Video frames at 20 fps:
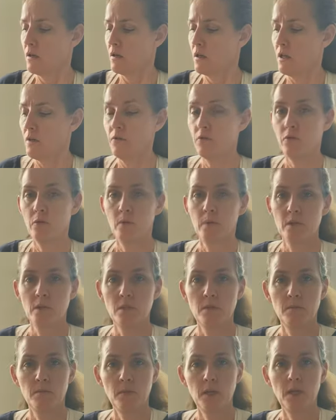
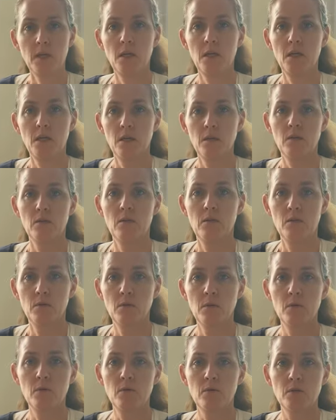influenced me the
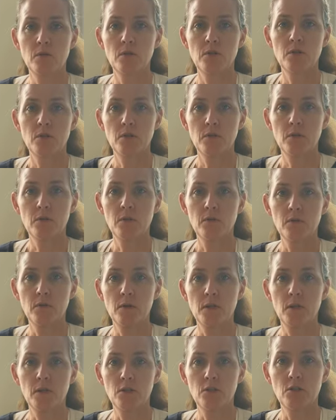most on a
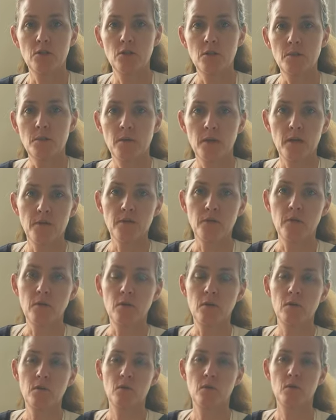relationship
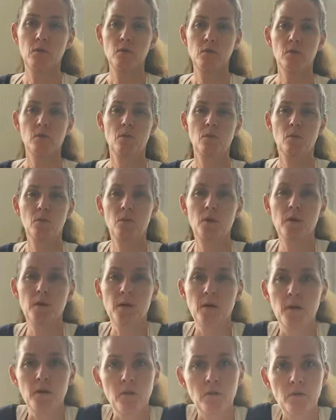level with
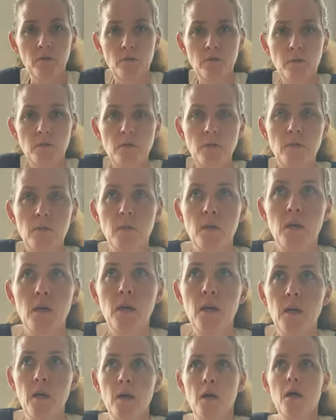others.
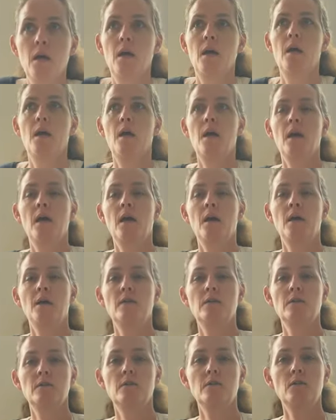
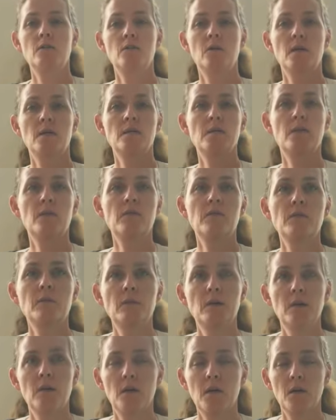And you know, I definitely